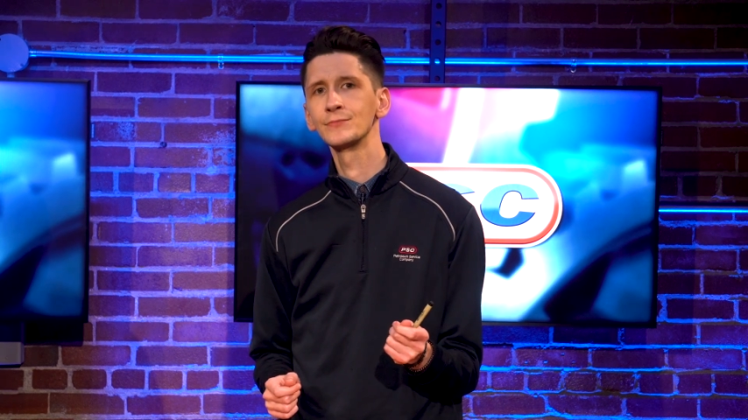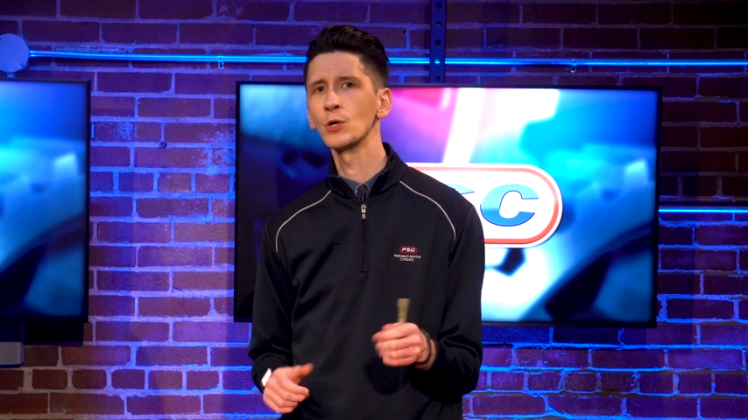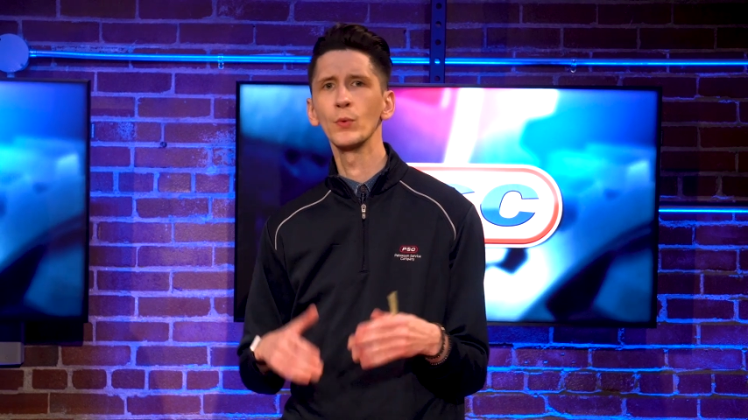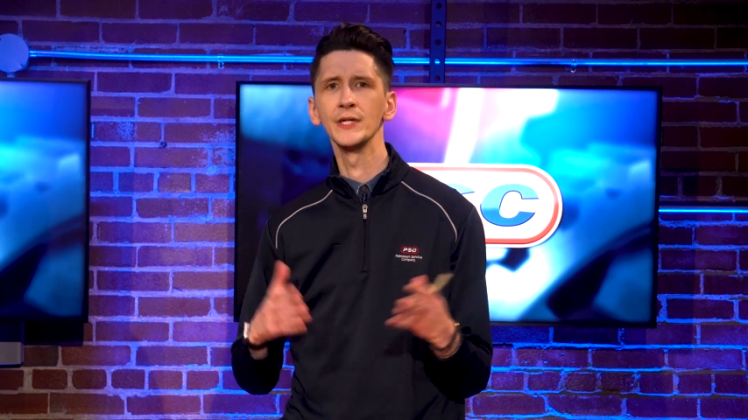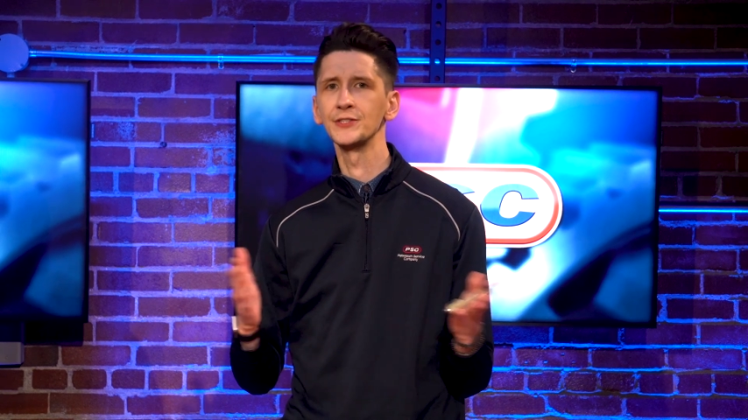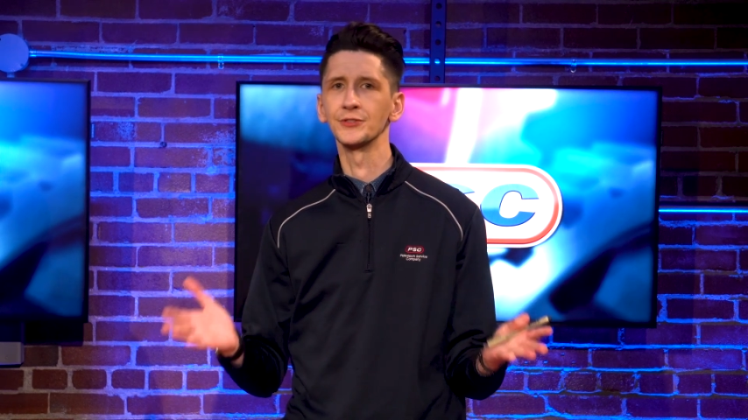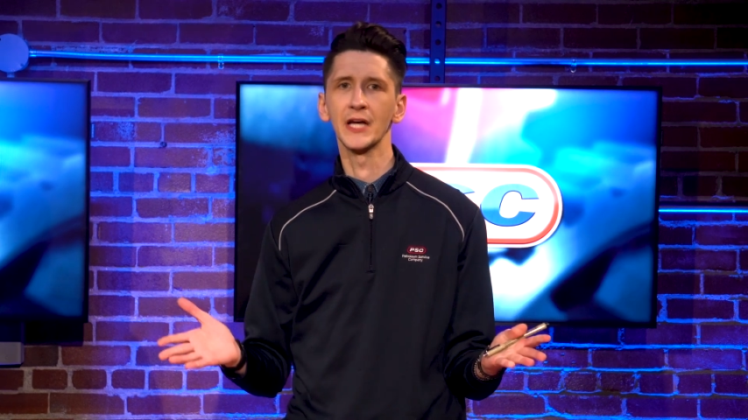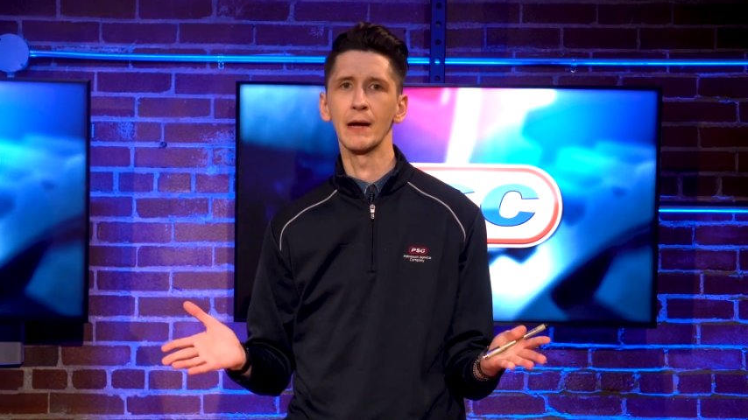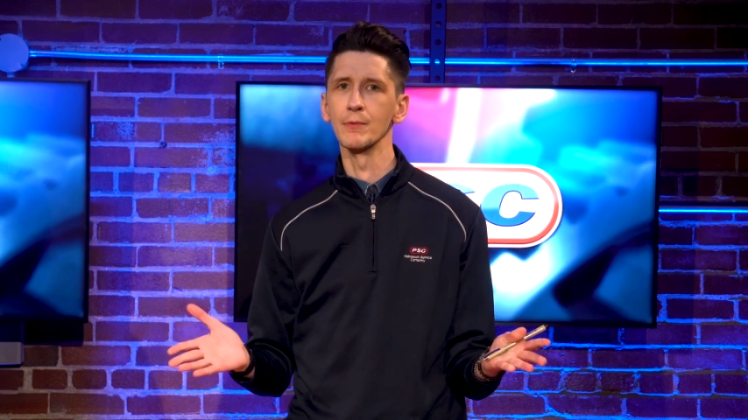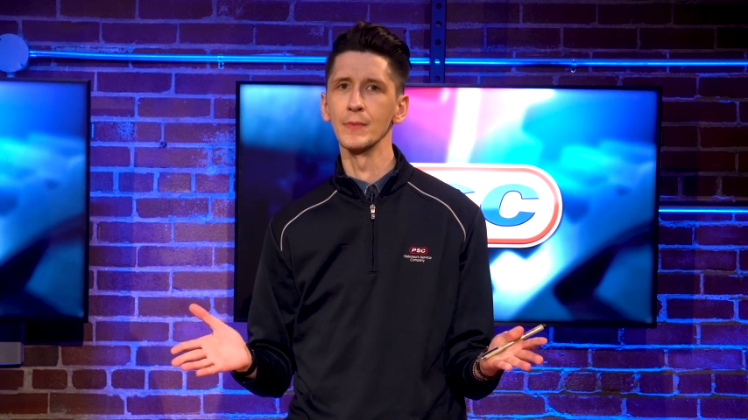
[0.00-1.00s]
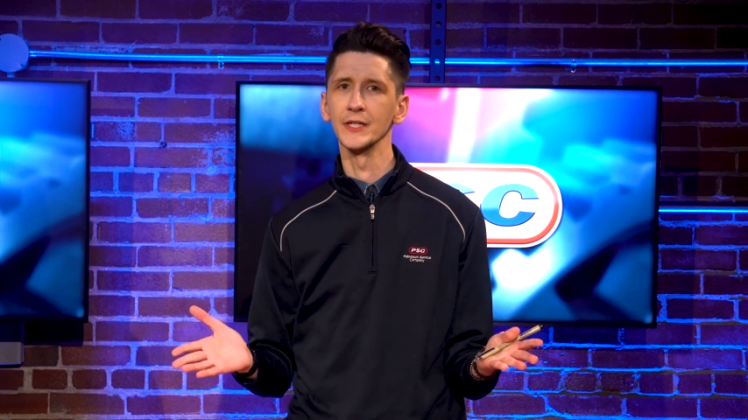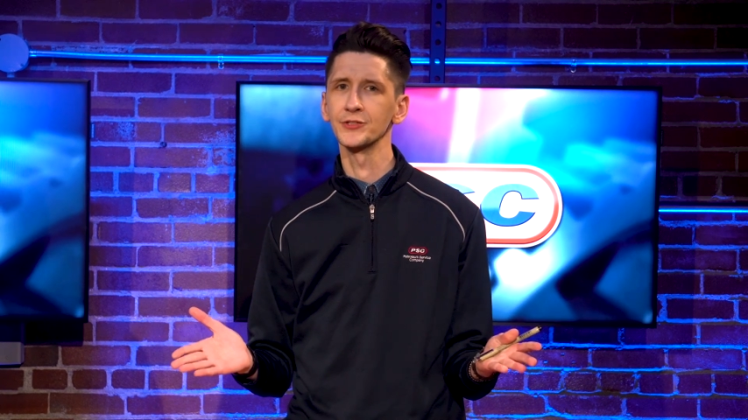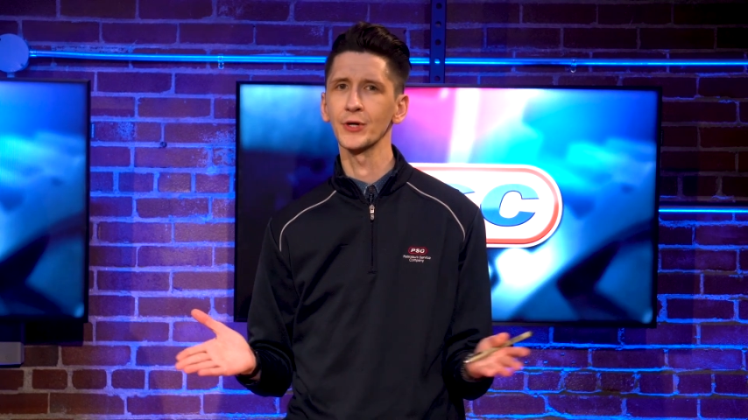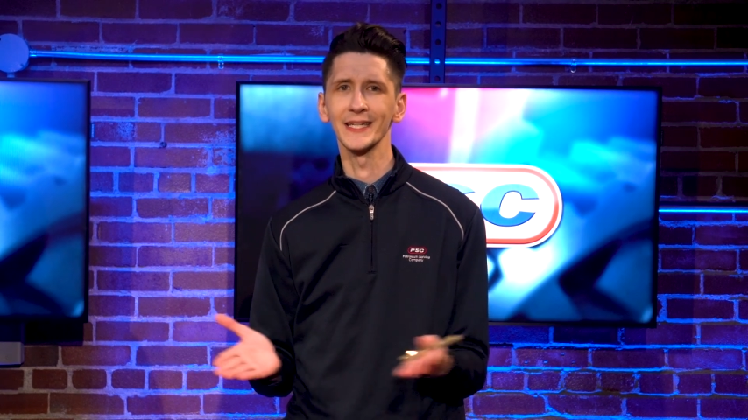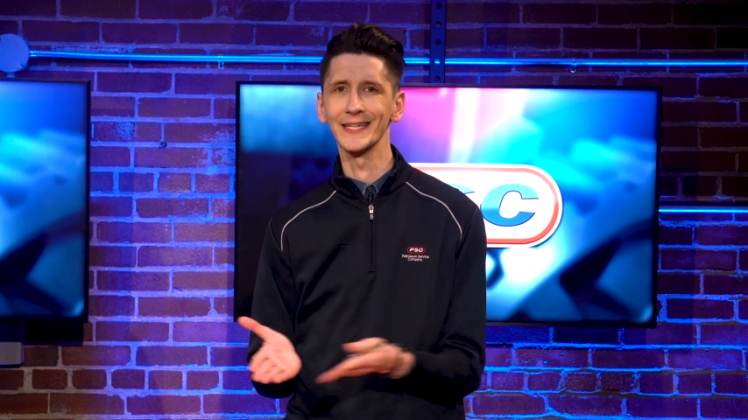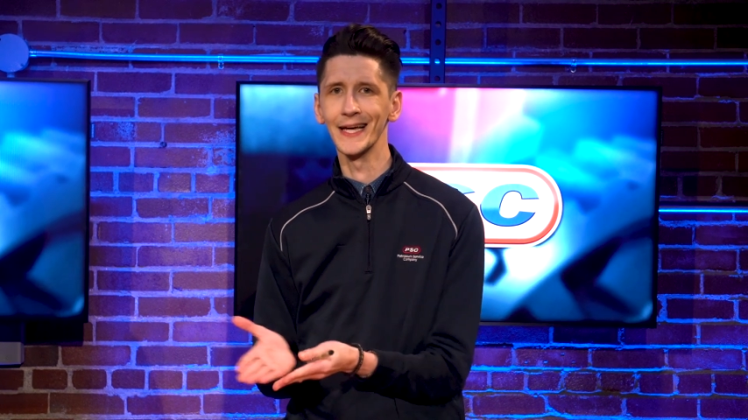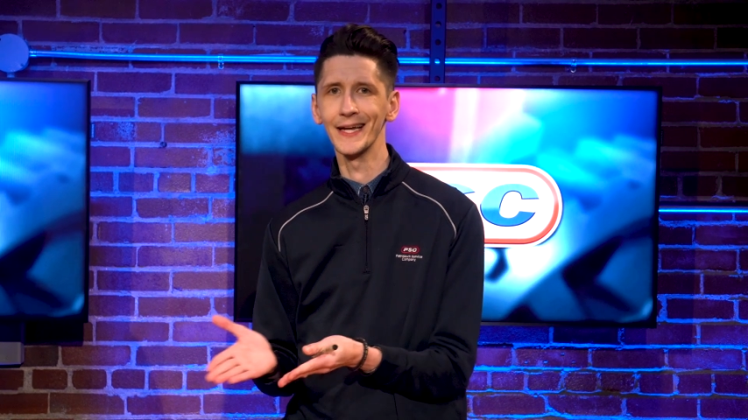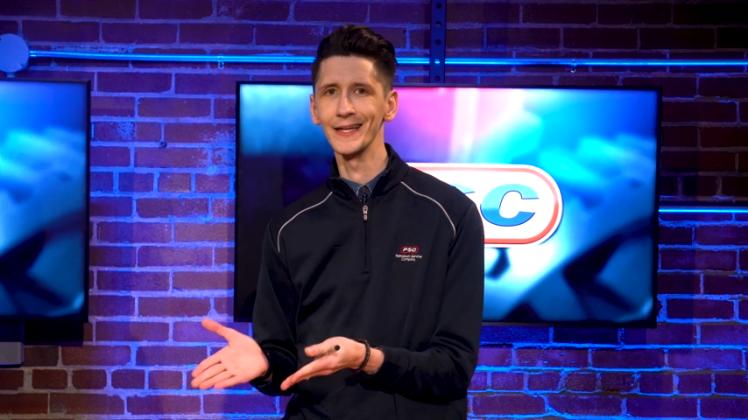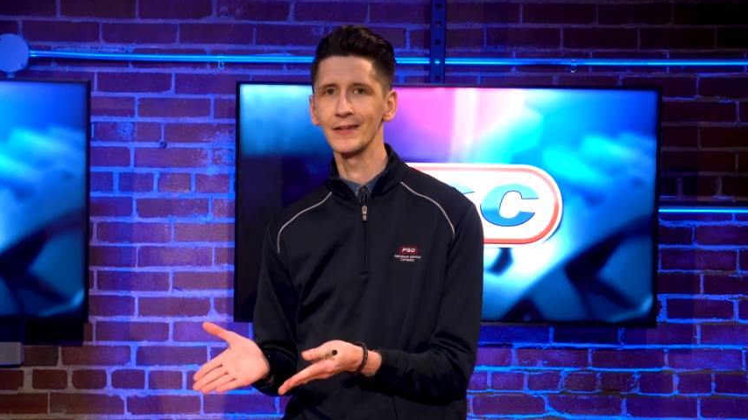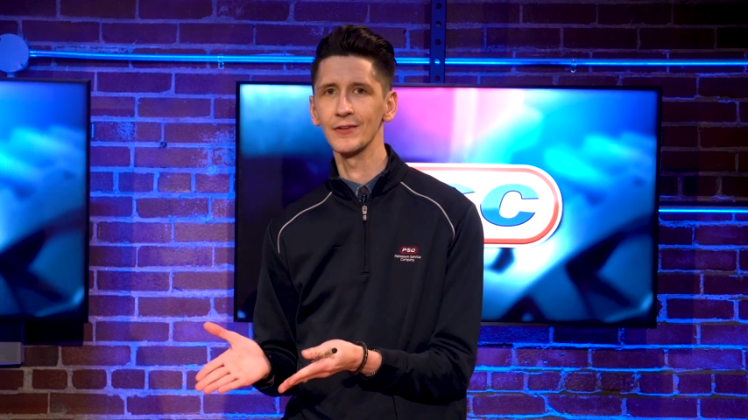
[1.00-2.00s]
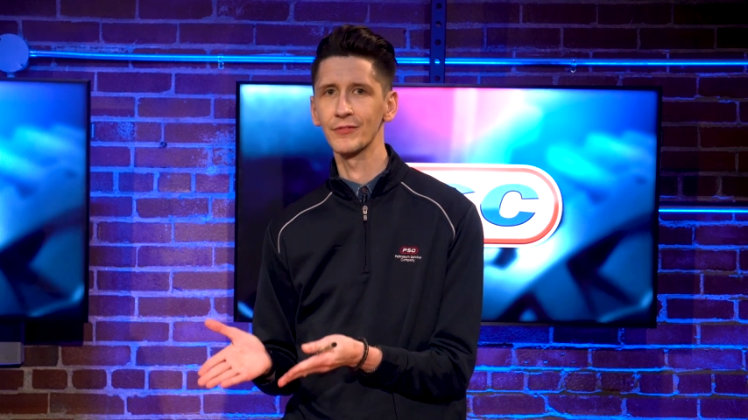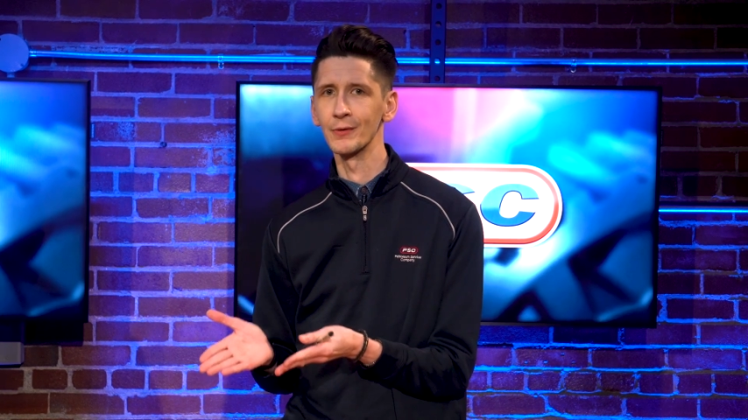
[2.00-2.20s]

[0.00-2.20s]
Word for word: don't waste your time or money trying to get it